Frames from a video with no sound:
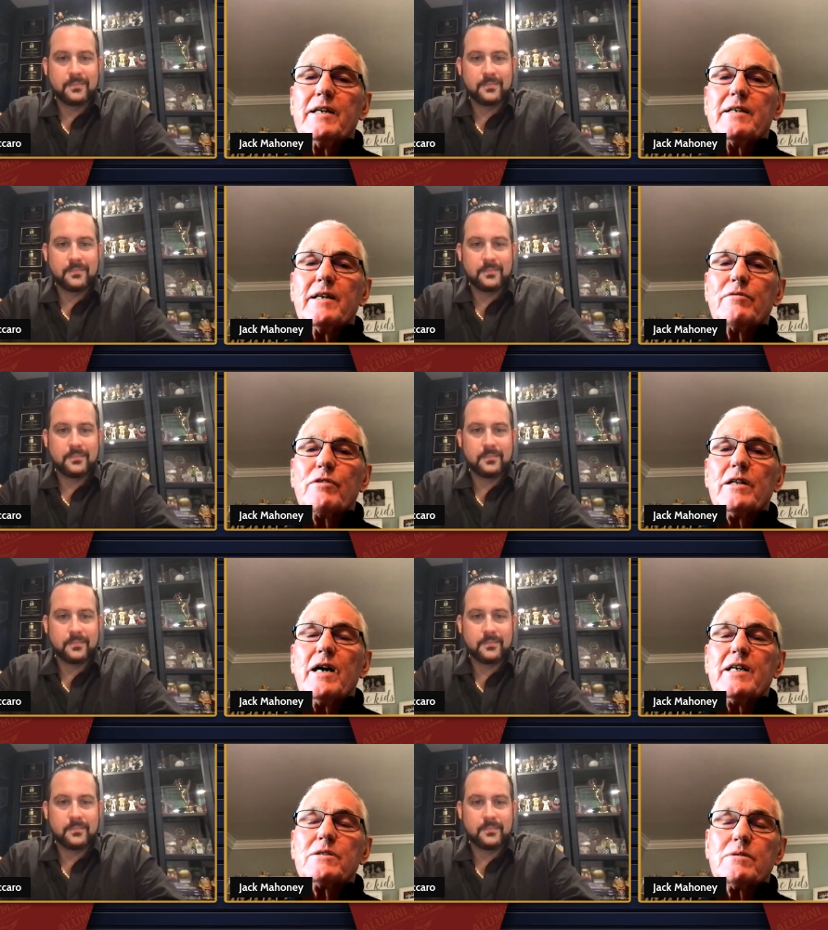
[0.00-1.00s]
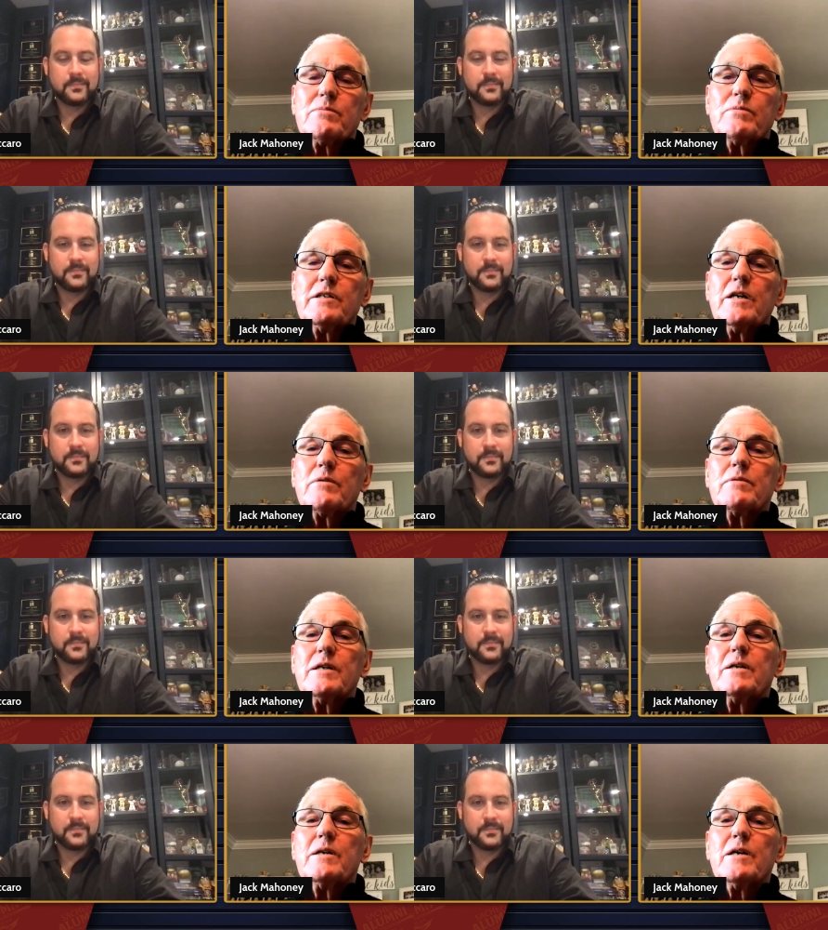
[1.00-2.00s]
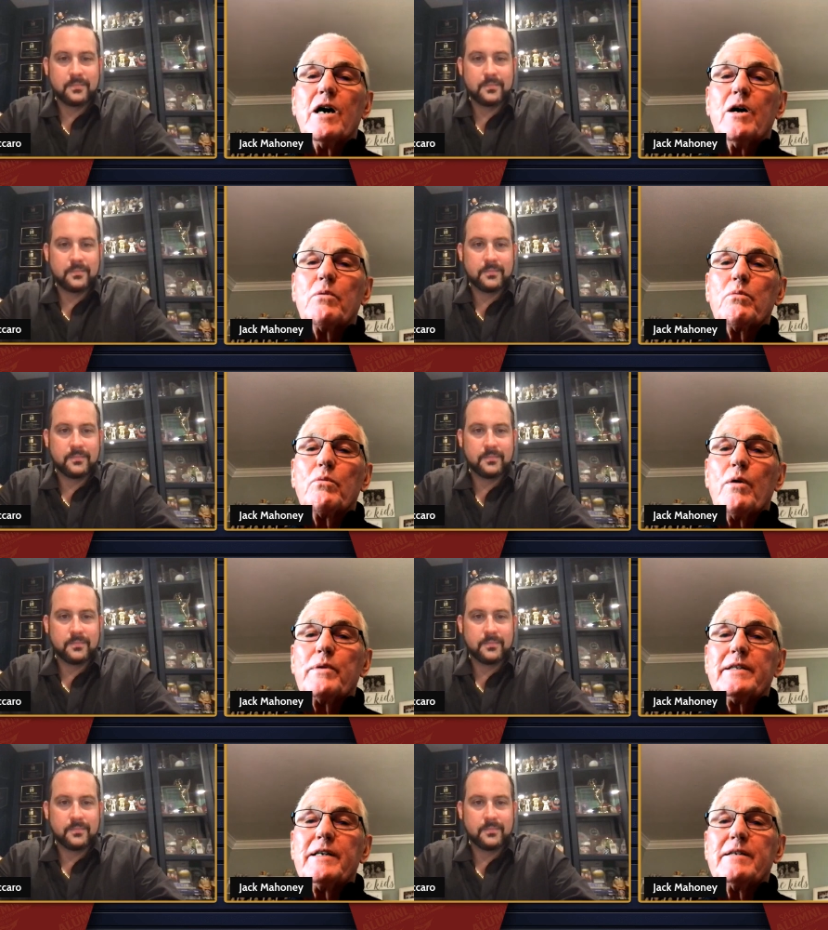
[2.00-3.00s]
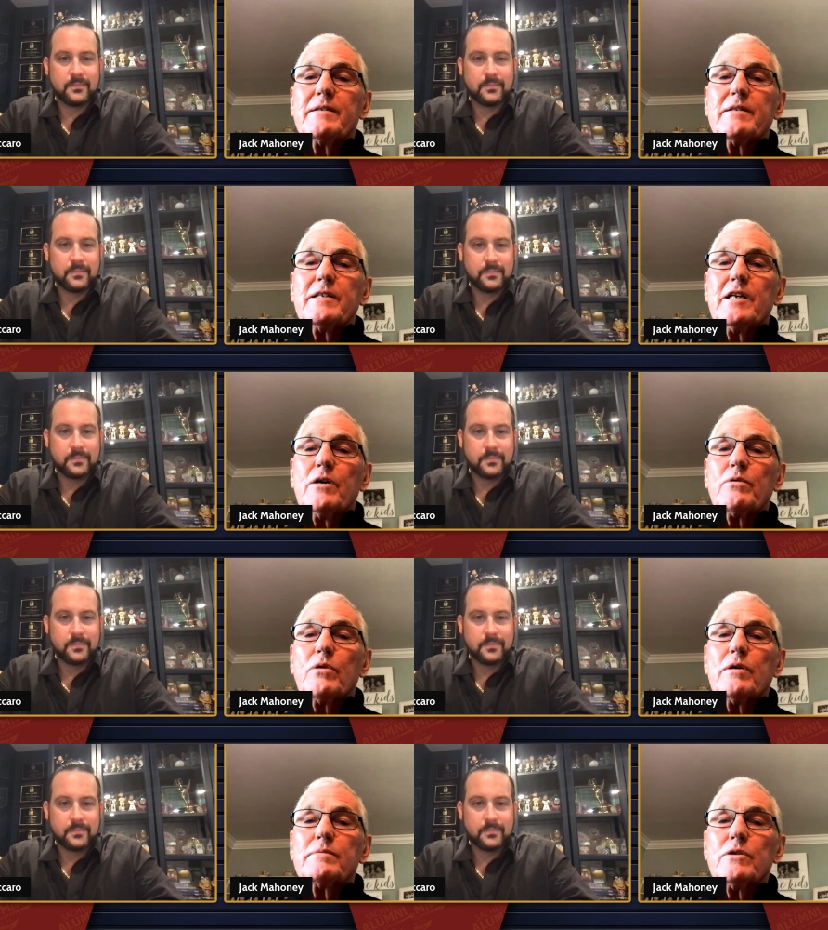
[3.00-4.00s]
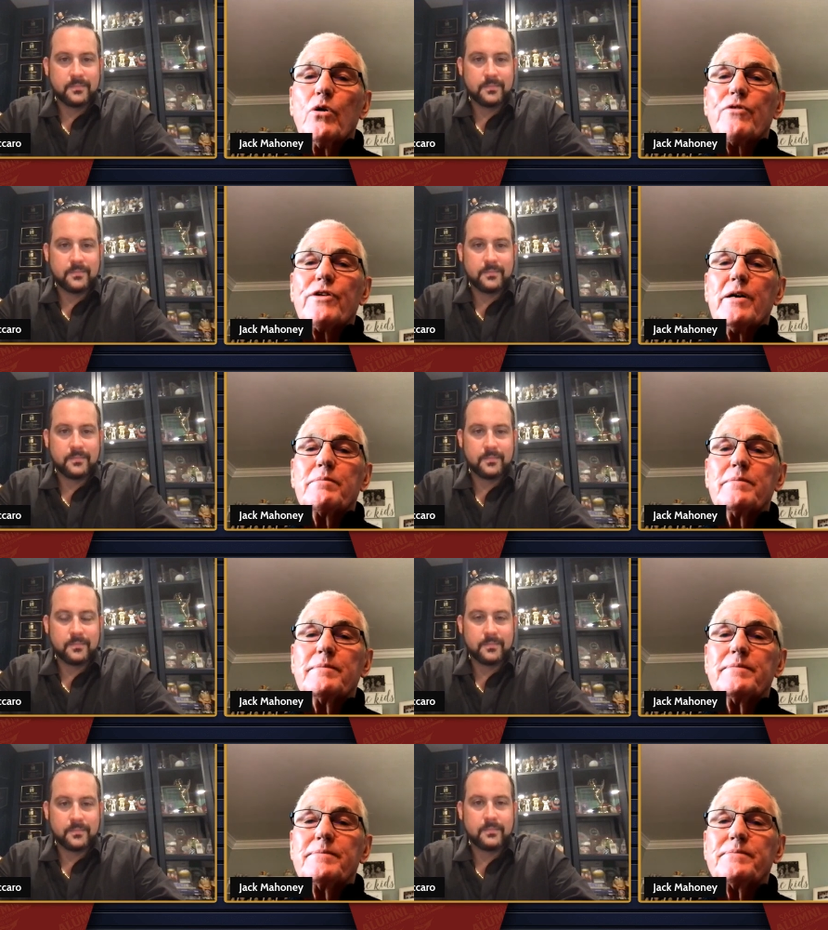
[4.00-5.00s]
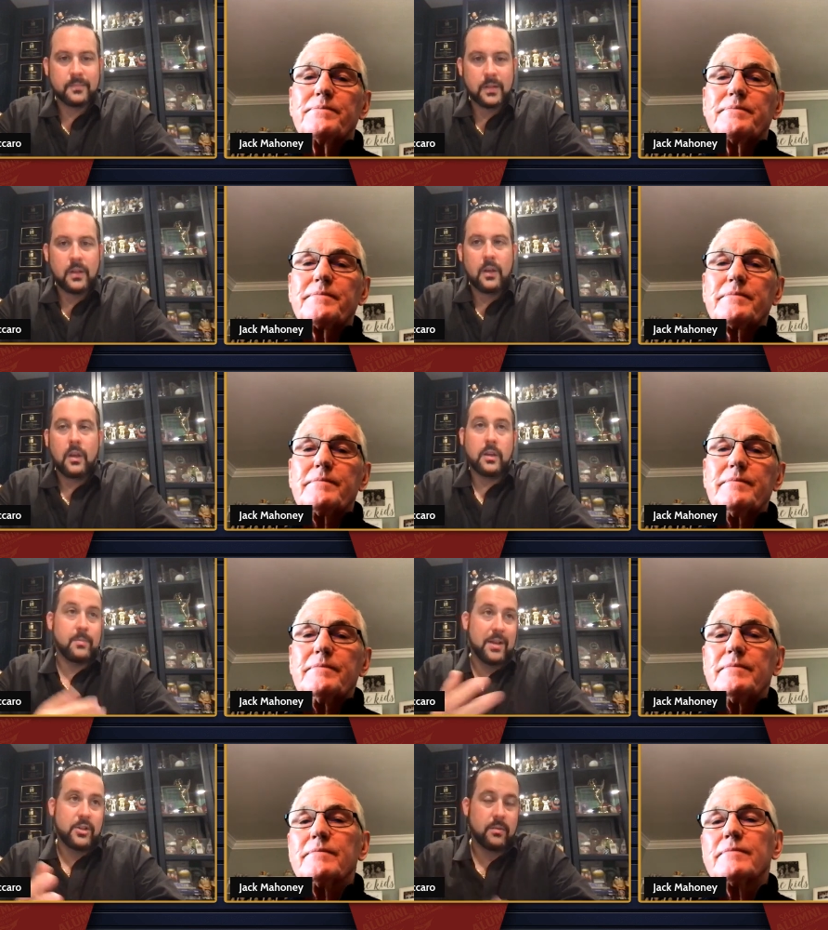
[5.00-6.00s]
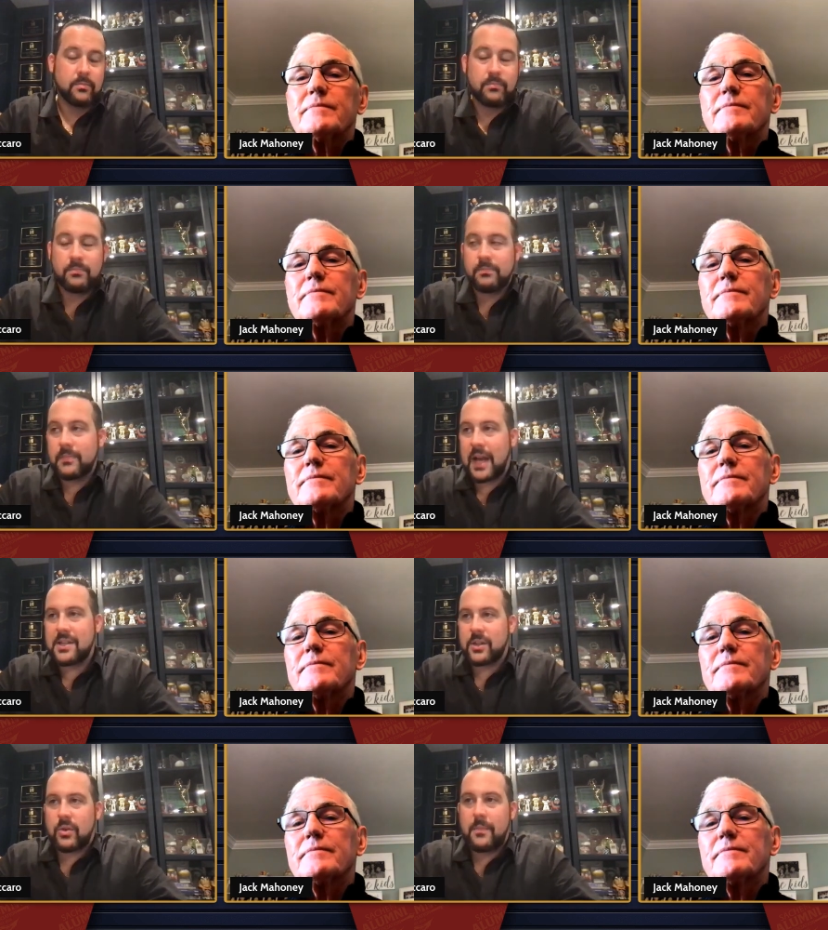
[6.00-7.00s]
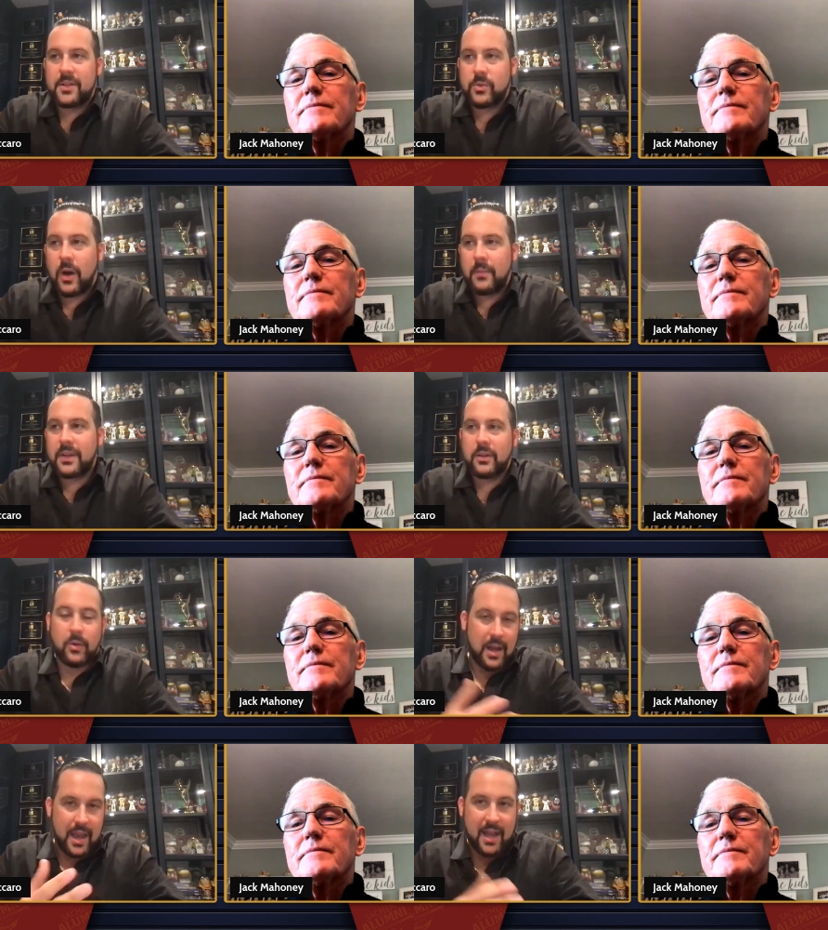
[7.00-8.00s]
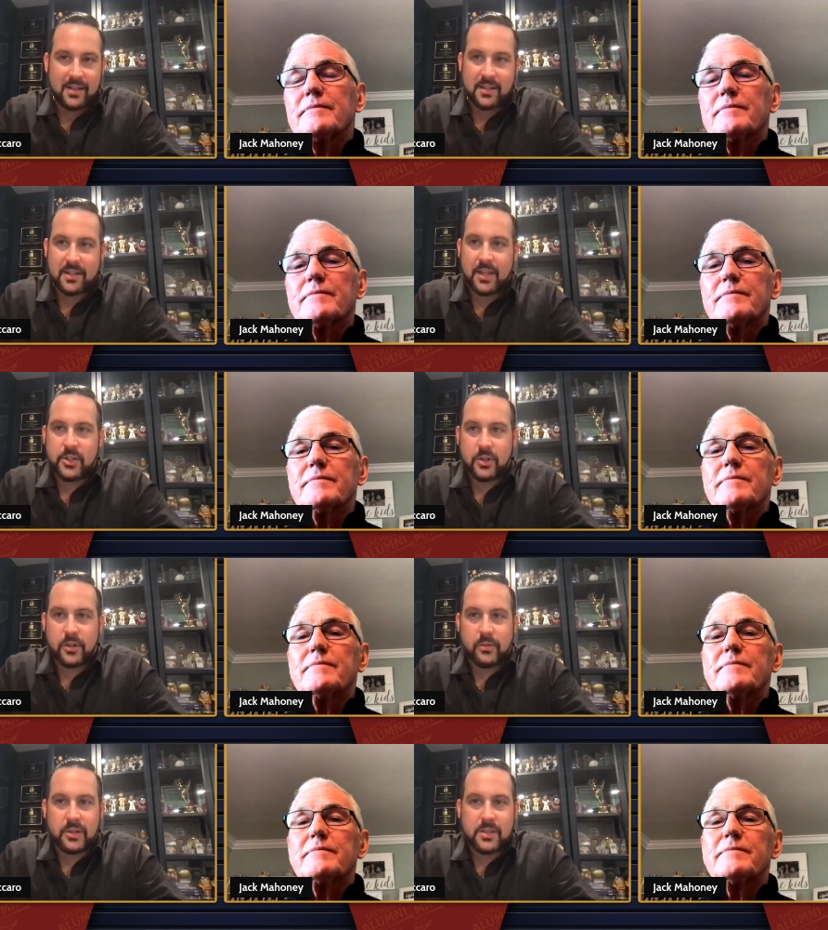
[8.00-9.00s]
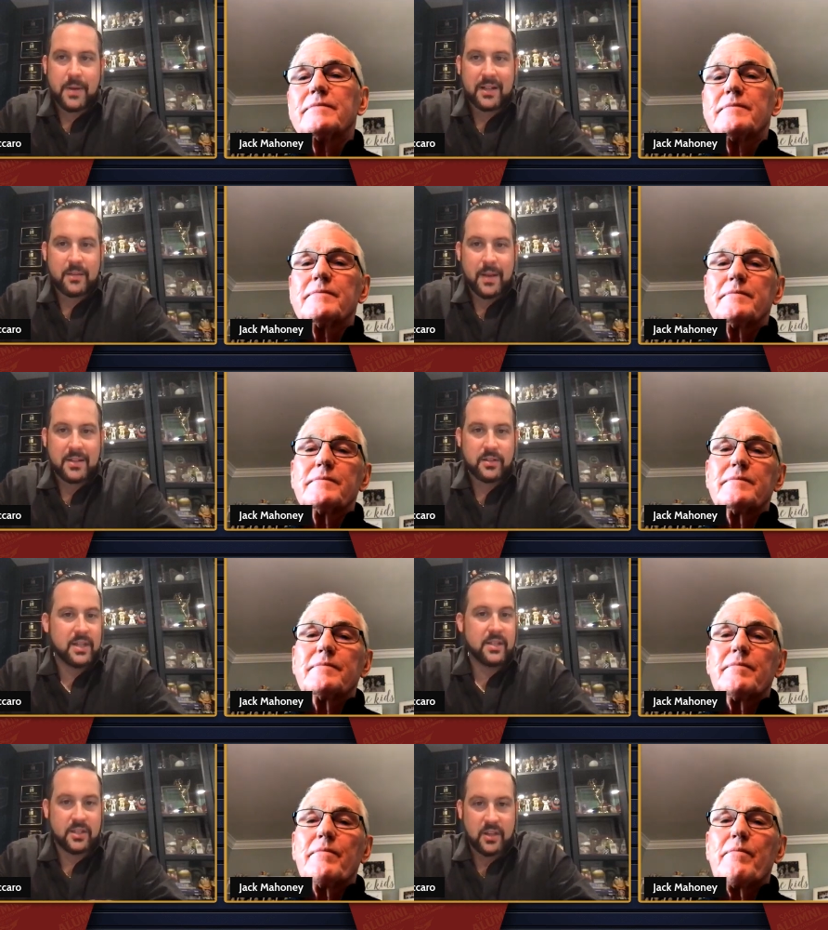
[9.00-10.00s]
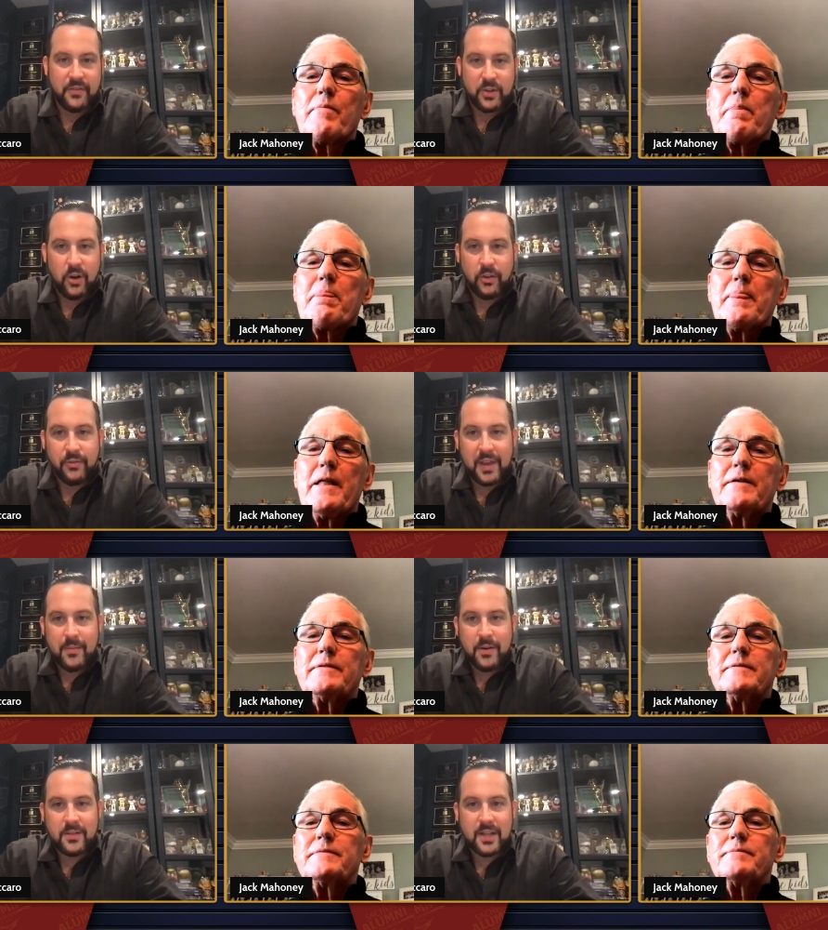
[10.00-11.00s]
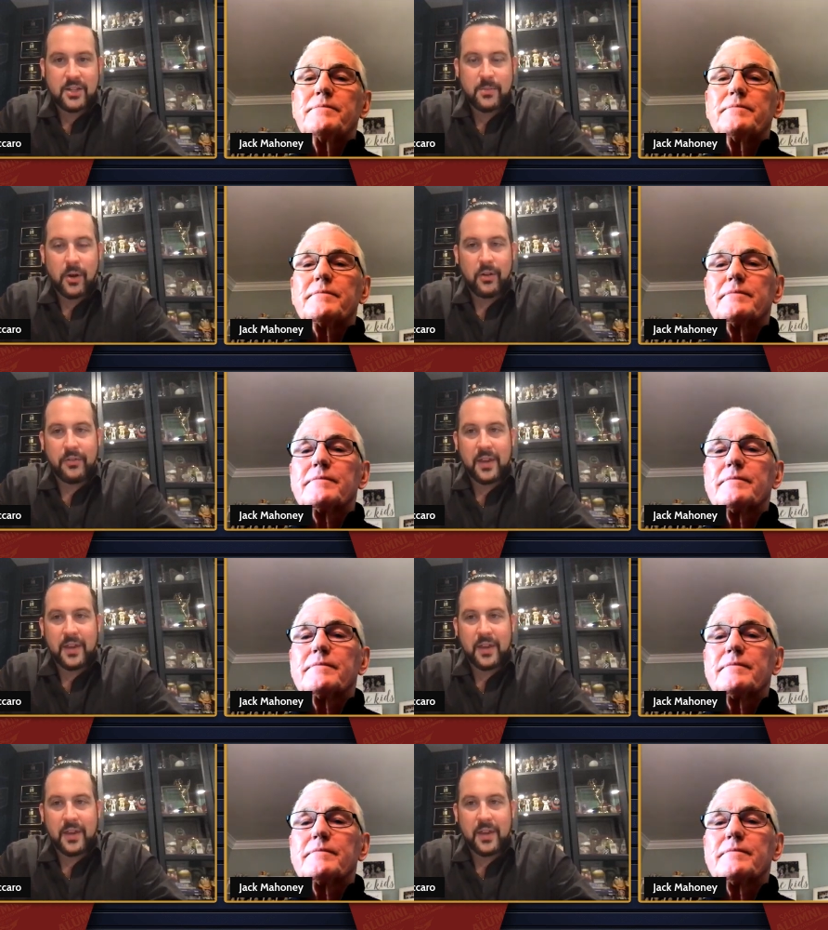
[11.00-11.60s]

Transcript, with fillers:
Speaker 1: it and realized, you know, uh, what we did, you know, offer them.
Speaker 2: You mentioned Isaac Ramaswamy, who I had as a teacher and respect immensely. He's a Suffolk Hall of Famer, SHM Hall of